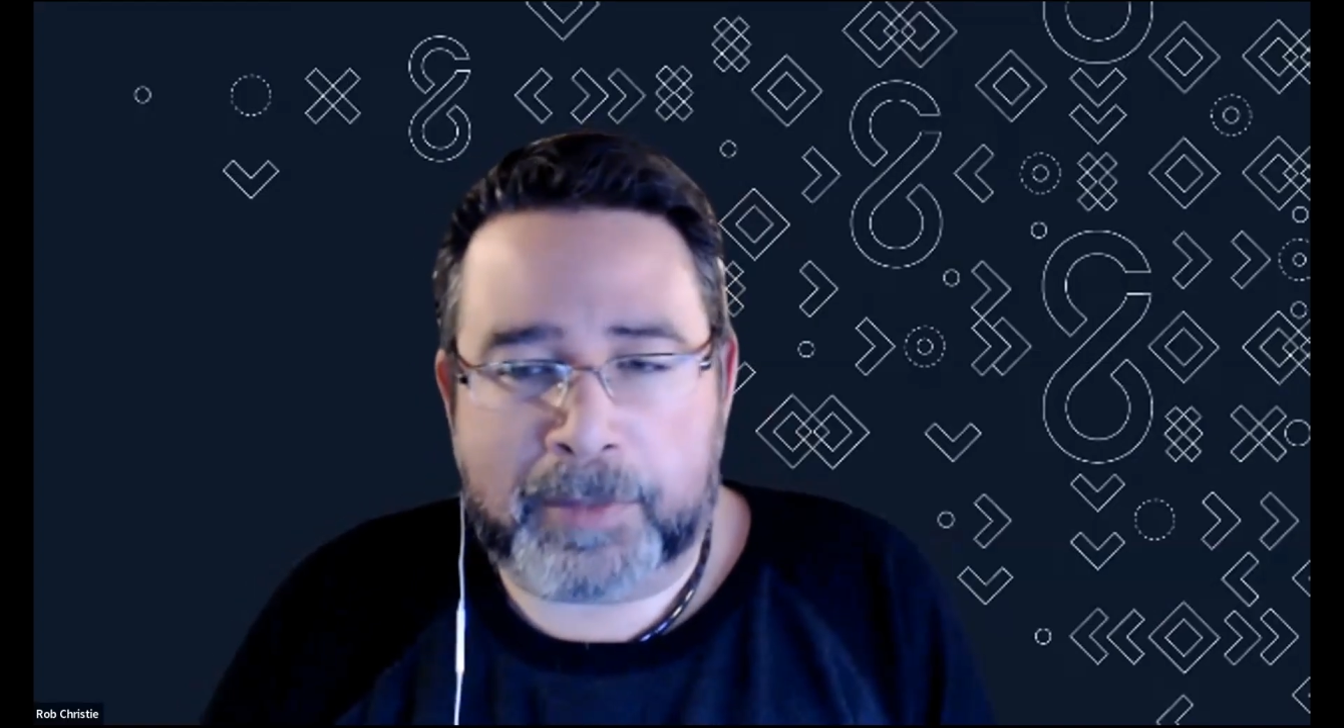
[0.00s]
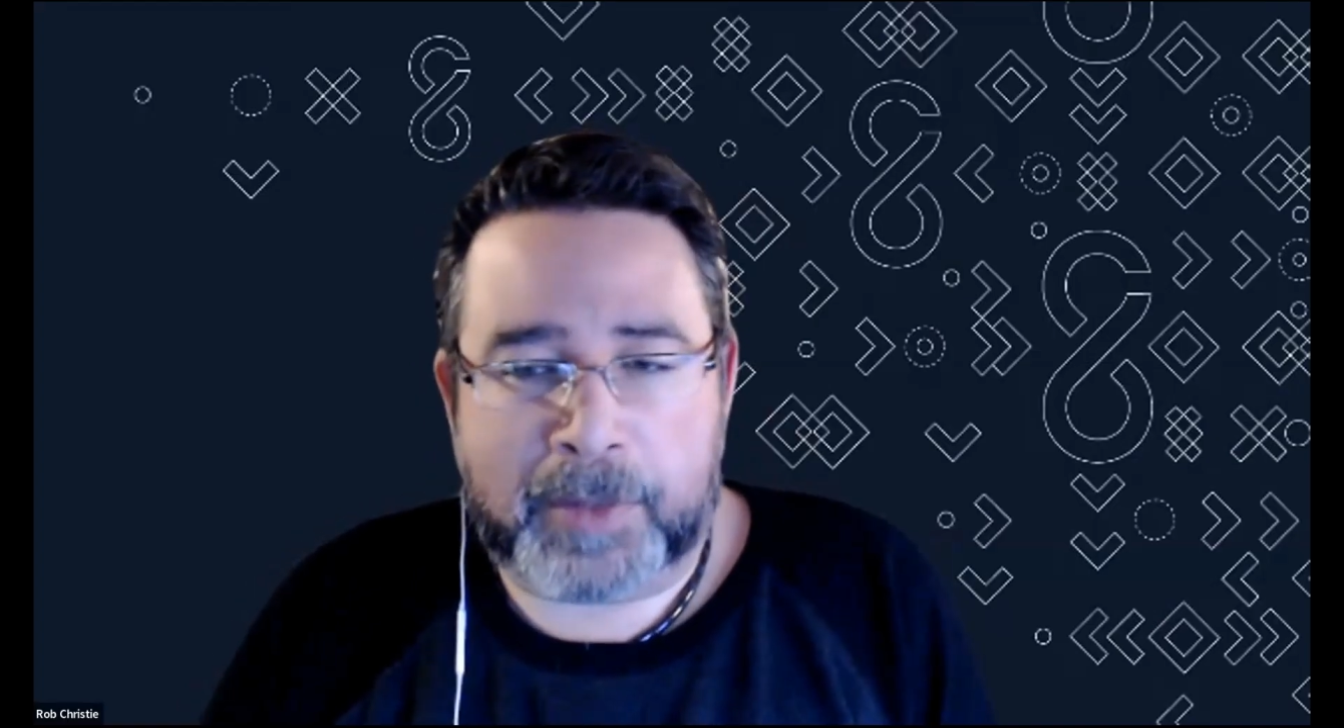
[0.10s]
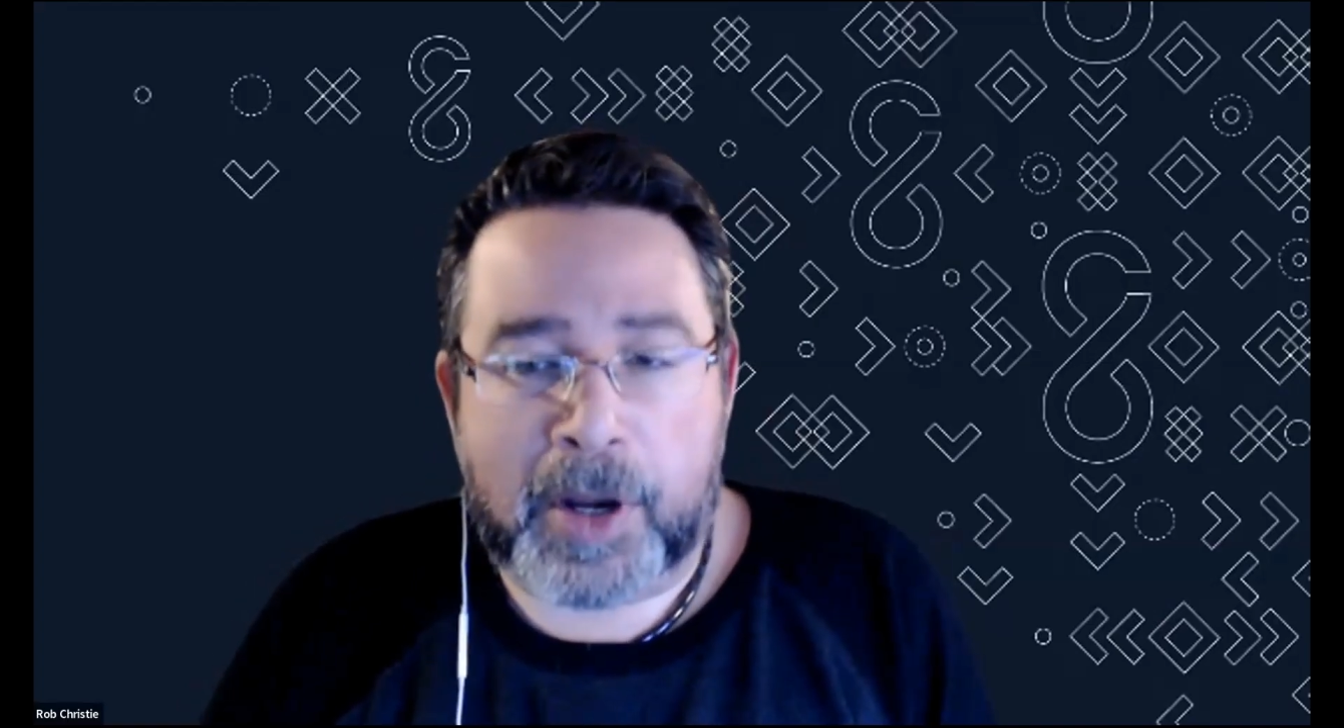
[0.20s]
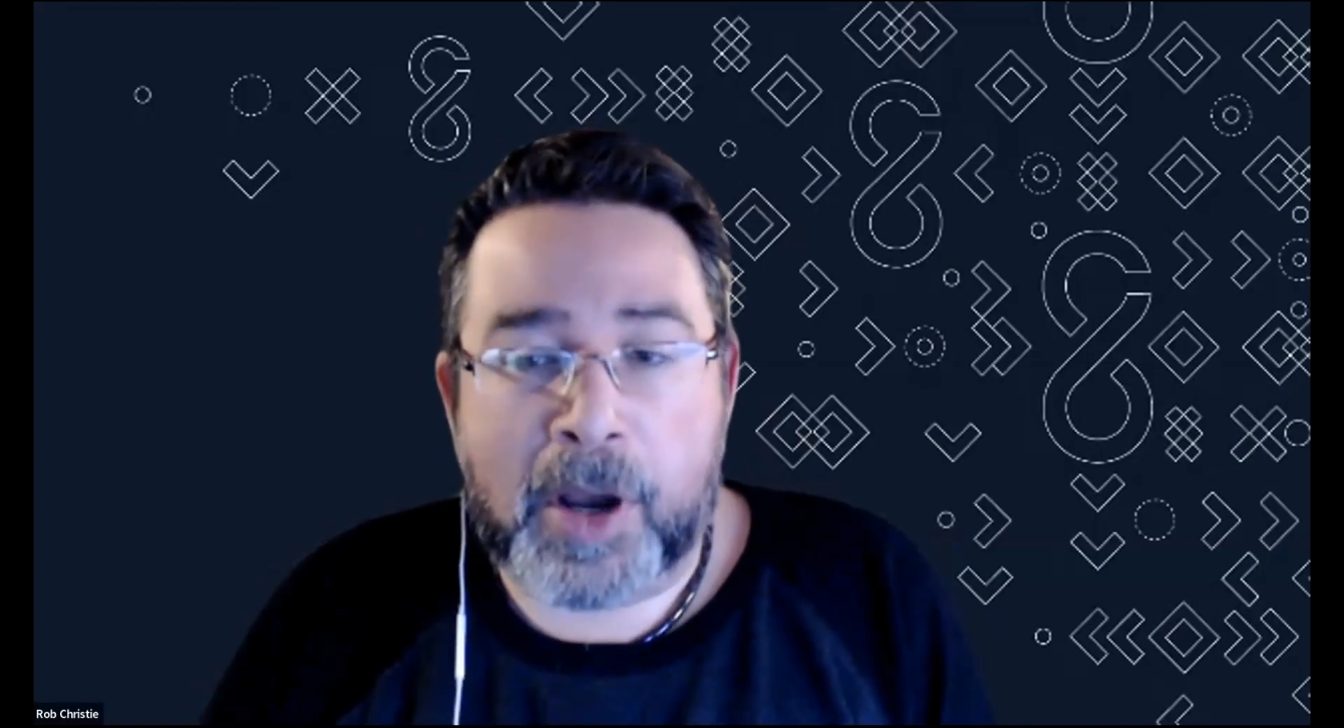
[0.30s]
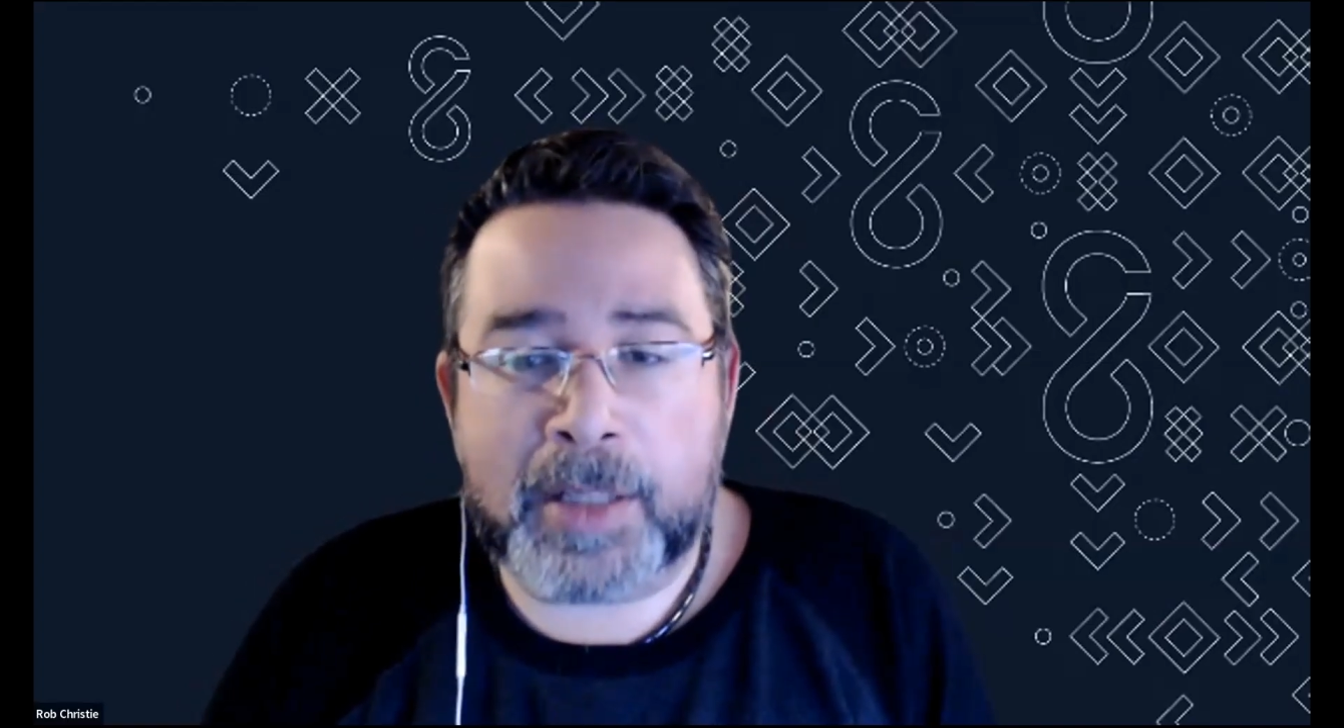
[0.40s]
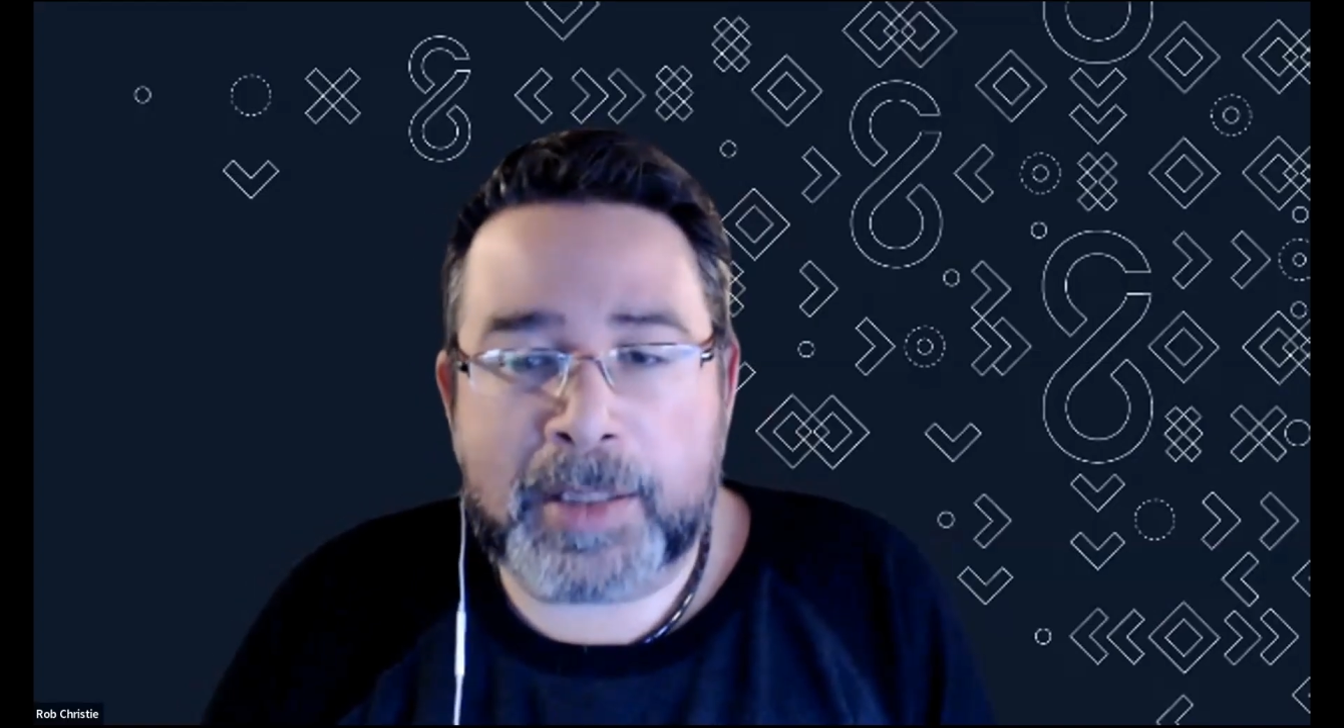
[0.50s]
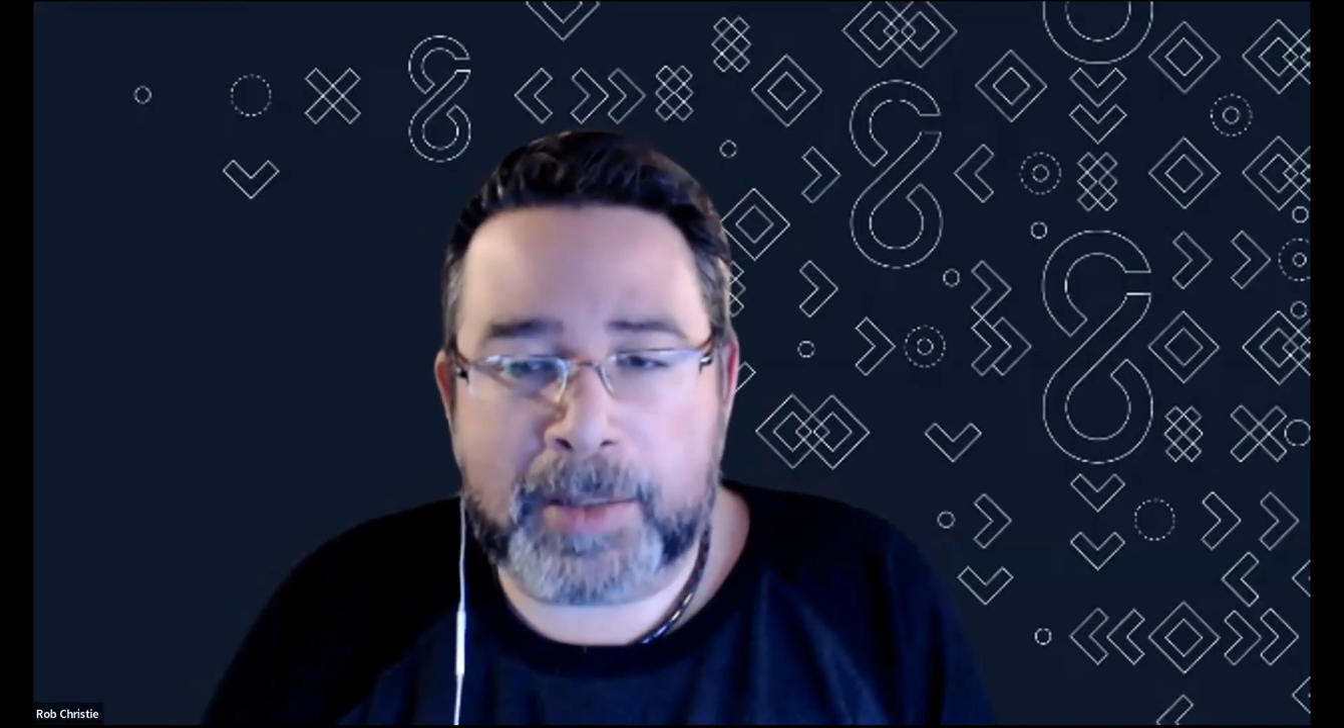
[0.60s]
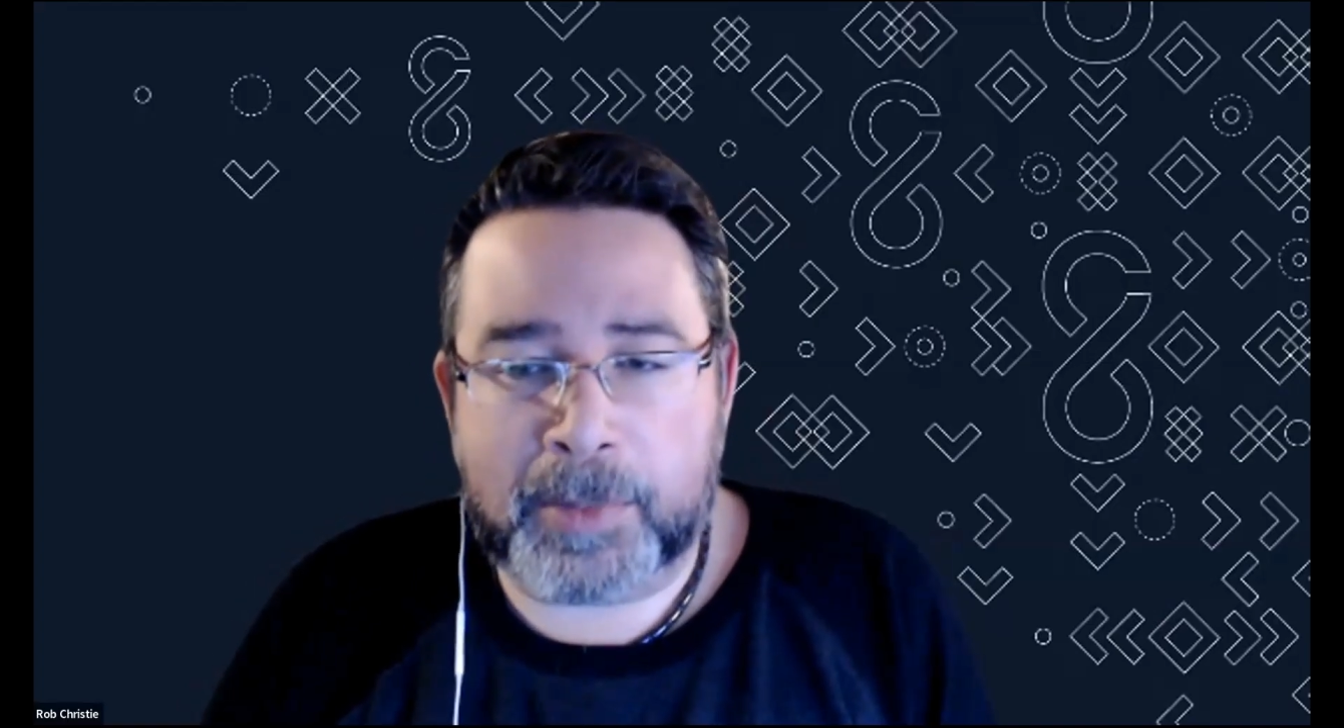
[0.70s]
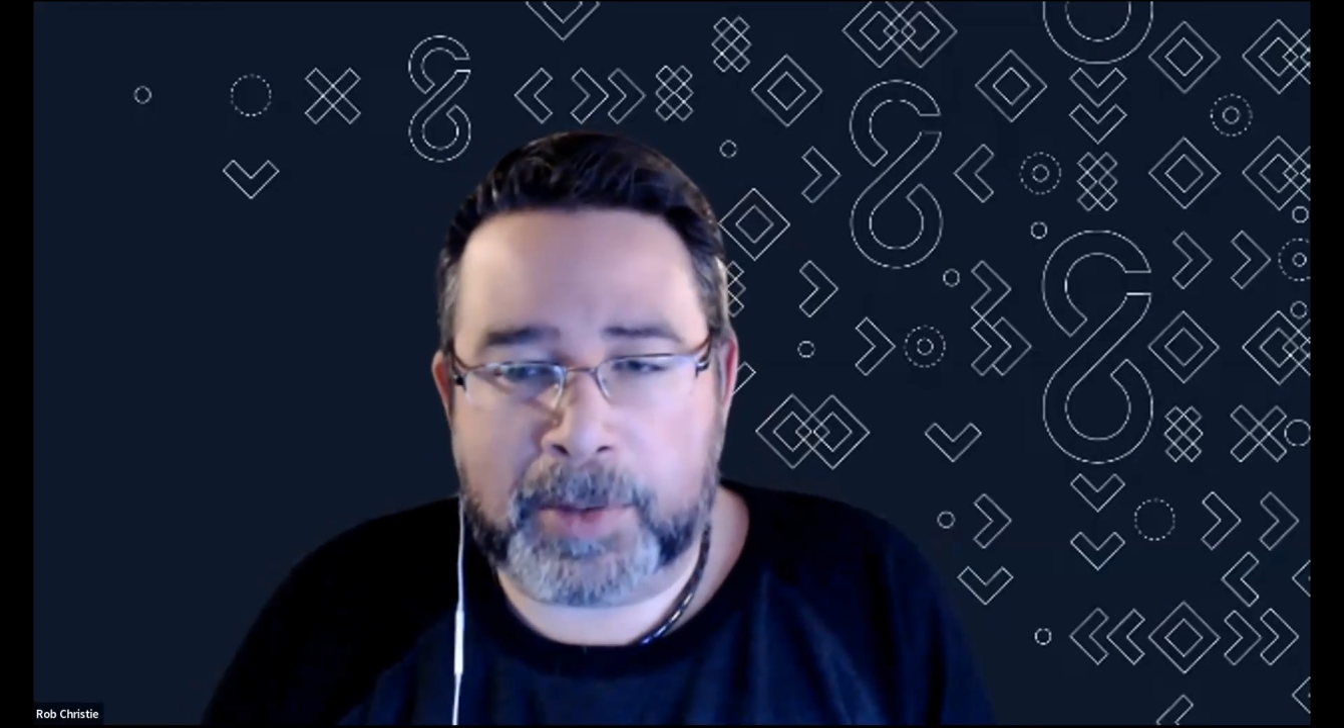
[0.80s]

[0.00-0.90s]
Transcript: of the content